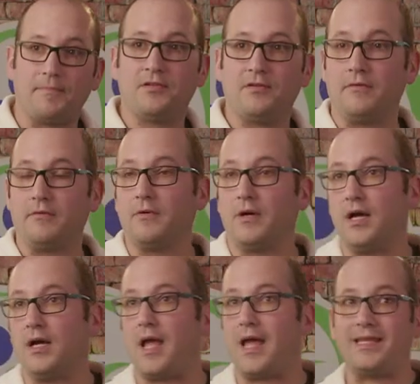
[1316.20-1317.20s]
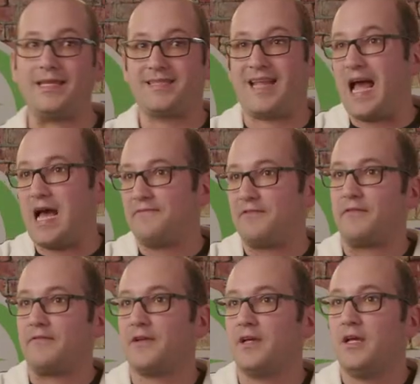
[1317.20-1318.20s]
to uh, at least half of
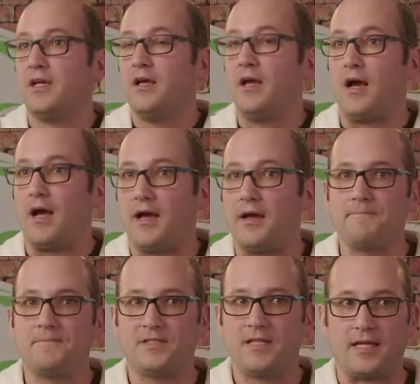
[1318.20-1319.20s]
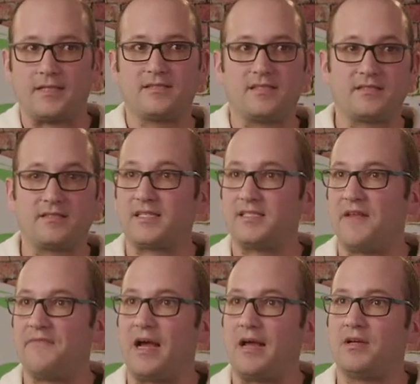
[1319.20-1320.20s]
uh, uh,
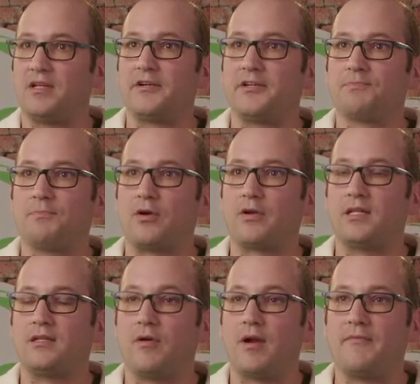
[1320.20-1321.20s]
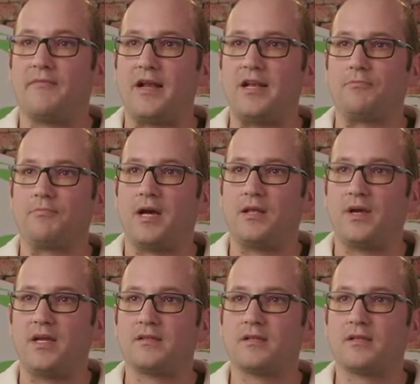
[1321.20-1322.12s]
65 milliliters per kilogram of ideal body weight.